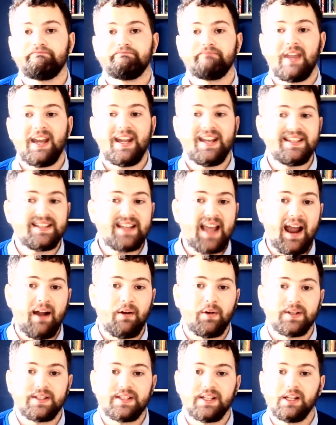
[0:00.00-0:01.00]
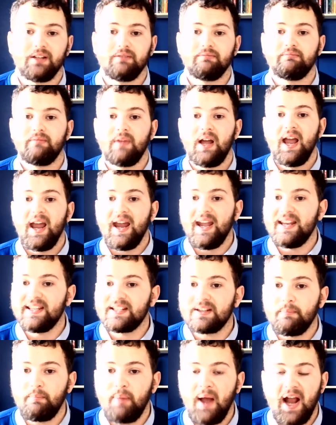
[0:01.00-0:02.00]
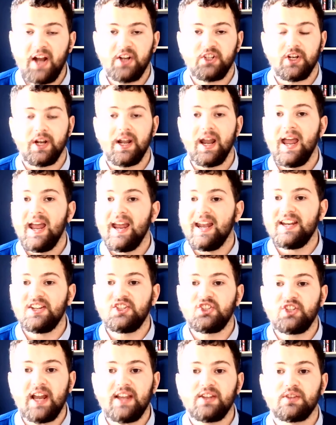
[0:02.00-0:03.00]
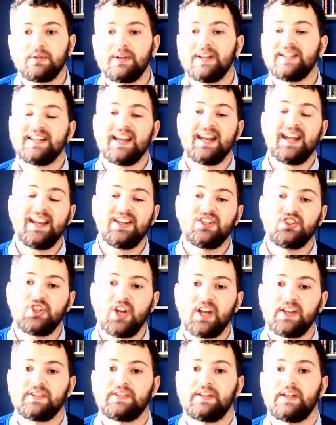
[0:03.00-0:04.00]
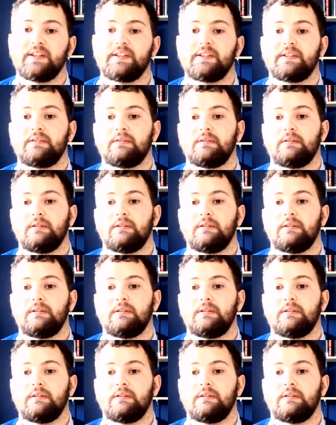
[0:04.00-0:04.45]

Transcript: in his character, in his compassion, in his gentleness, in his justice.